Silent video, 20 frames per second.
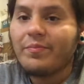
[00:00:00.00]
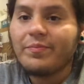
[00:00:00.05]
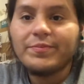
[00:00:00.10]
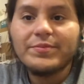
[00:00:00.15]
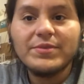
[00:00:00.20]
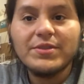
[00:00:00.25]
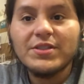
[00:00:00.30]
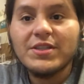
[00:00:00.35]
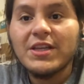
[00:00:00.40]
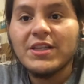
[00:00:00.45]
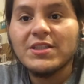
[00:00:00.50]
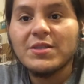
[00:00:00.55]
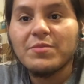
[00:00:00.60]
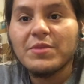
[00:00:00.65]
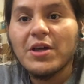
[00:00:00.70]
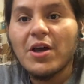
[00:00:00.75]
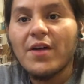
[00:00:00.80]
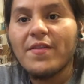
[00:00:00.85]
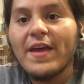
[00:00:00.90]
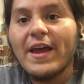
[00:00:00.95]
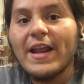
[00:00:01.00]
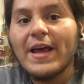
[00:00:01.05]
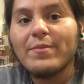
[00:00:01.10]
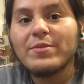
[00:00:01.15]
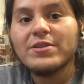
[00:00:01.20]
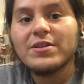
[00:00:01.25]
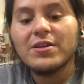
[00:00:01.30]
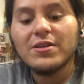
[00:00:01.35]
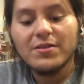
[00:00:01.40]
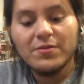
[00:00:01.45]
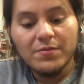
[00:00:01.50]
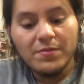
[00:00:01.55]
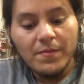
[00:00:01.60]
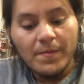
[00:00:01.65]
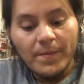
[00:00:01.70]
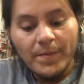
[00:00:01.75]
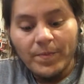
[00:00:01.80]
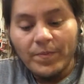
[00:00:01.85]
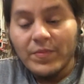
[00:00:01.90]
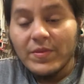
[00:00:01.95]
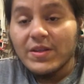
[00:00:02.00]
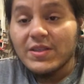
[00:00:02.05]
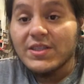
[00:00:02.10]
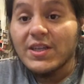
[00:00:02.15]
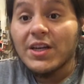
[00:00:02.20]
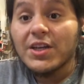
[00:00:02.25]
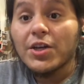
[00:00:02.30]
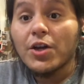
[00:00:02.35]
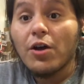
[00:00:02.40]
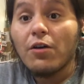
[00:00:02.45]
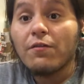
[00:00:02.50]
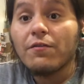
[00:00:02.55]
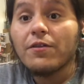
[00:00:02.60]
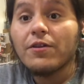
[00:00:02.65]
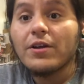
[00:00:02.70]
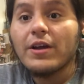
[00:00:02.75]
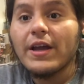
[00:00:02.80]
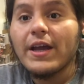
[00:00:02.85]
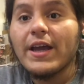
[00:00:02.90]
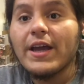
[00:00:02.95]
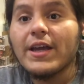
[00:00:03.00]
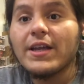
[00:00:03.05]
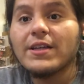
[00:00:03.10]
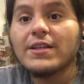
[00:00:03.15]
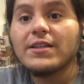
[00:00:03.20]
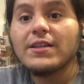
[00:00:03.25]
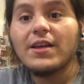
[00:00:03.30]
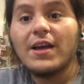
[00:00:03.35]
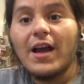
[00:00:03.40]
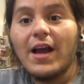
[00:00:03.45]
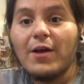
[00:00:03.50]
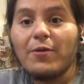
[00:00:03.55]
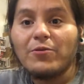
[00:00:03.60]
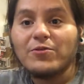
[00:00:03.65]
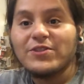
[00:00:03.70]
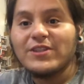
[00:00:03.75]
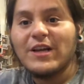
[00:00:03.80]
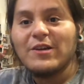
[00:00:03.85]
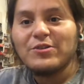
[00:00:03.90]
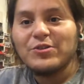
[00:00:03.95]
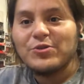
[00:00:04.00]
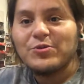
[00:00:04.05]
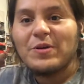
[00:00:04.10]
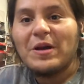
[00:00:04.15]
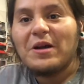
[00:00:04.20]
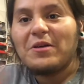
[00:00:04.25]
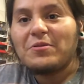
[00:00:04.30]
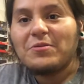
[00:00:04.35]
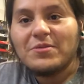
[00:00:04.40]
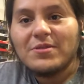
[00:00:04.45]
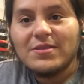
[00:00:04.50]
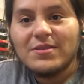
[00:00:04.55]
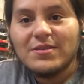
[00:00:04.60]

just get something on that Amazon, send it over, and I will shout you out.